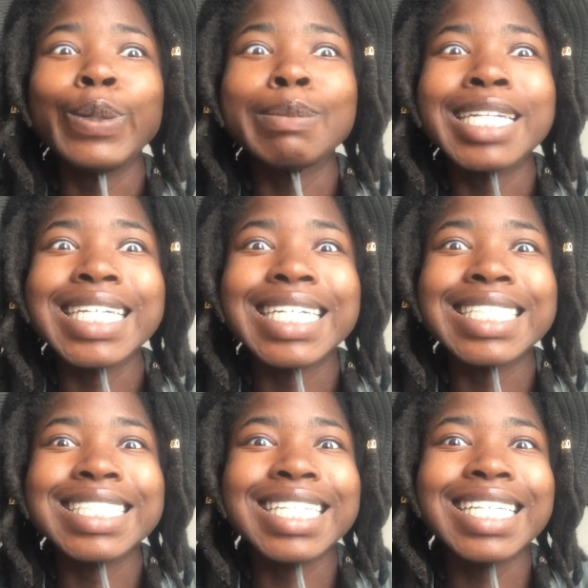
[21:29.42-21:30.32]
oh my
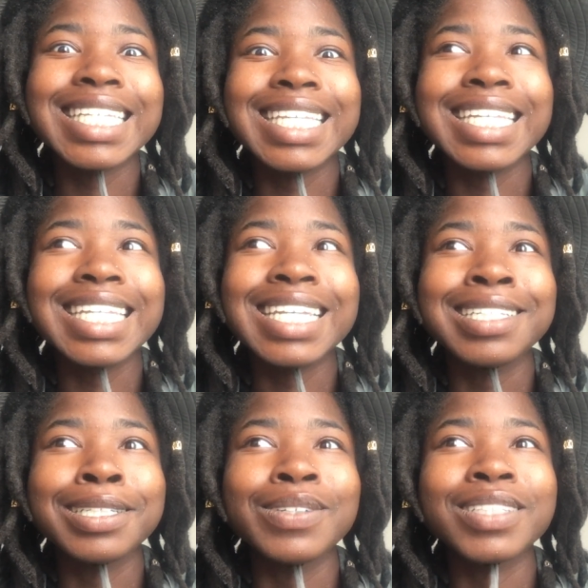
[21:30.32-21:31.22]
gosh, I
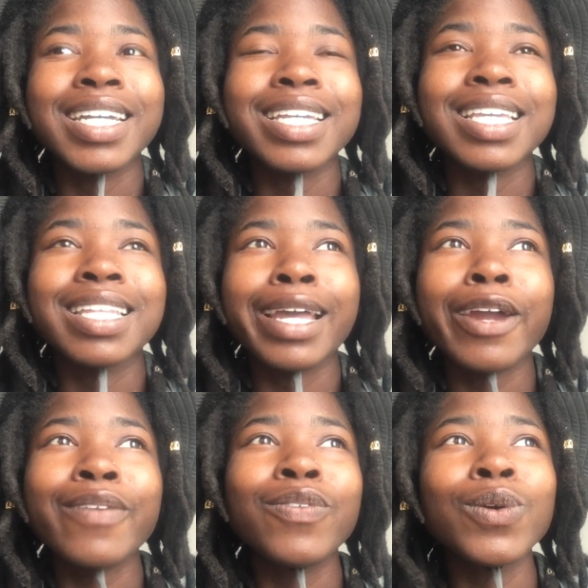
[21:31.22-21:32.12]
cannot deal with the hiking. Like
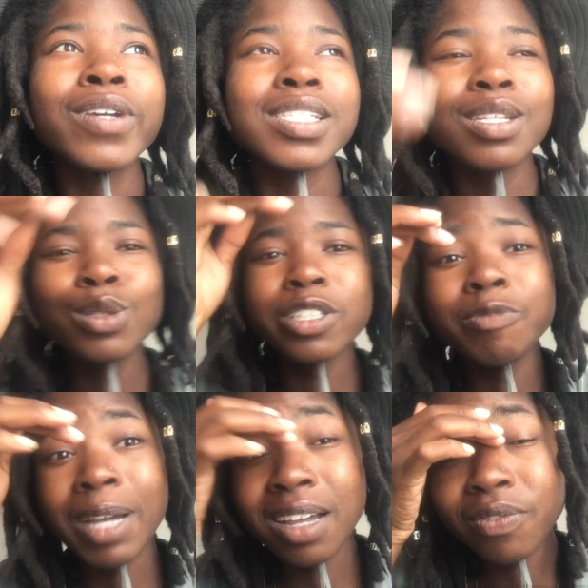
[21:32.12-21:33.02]
our forest,
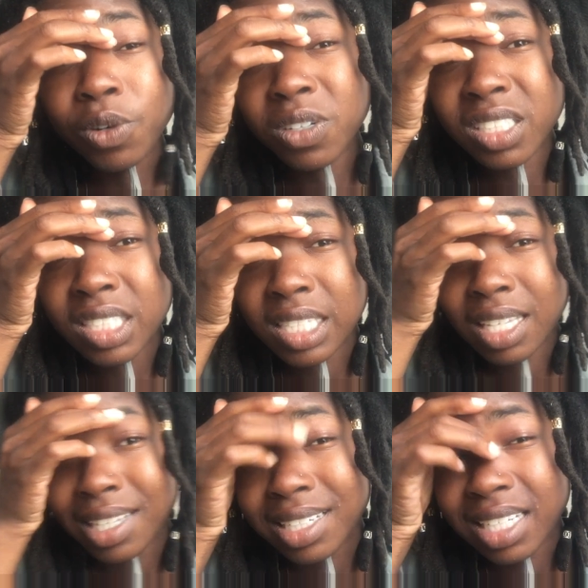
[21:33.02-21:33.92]
Longleaf Pine Forest,
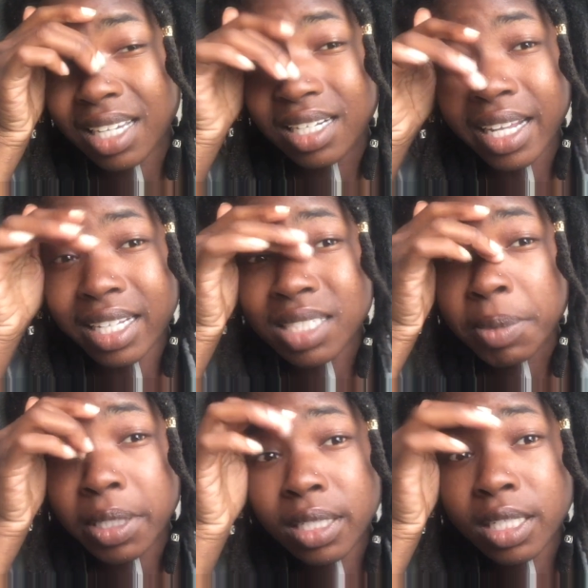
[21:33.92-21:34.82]
down in
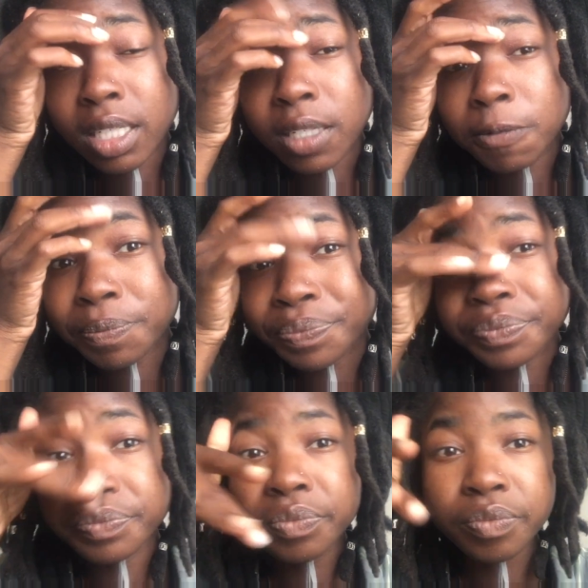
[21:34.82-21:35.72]
Hattiesburg and,
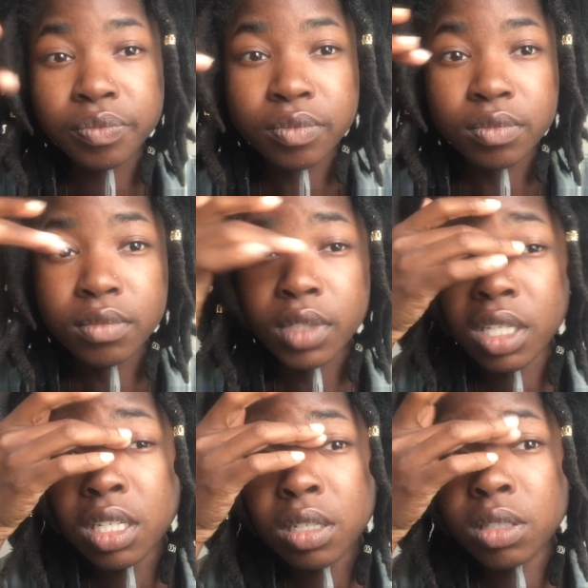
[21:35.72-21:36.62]

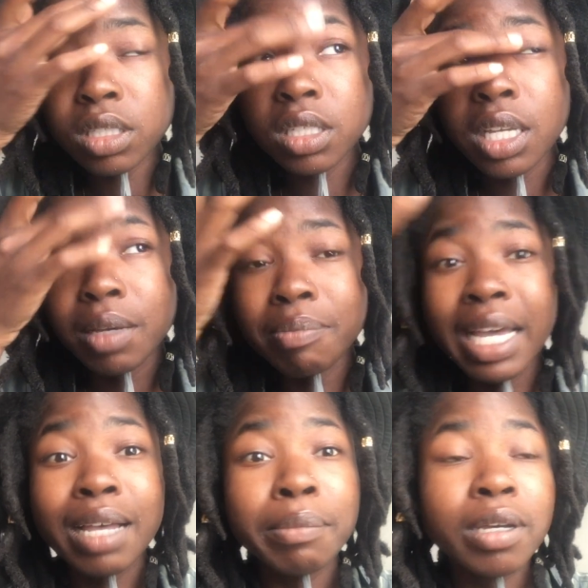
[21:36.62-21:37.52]
you know, the
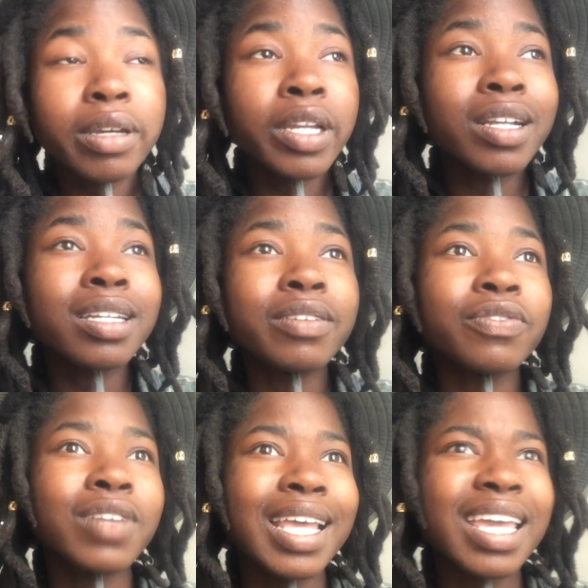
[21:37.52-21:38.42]
Pine Belt area,
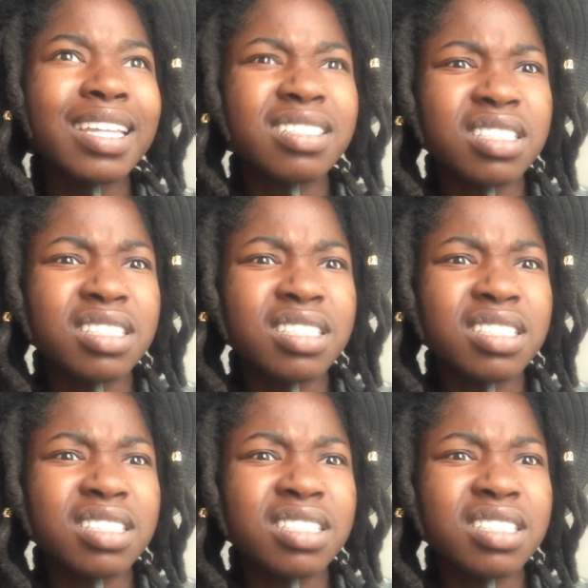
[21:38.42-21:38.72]
flat.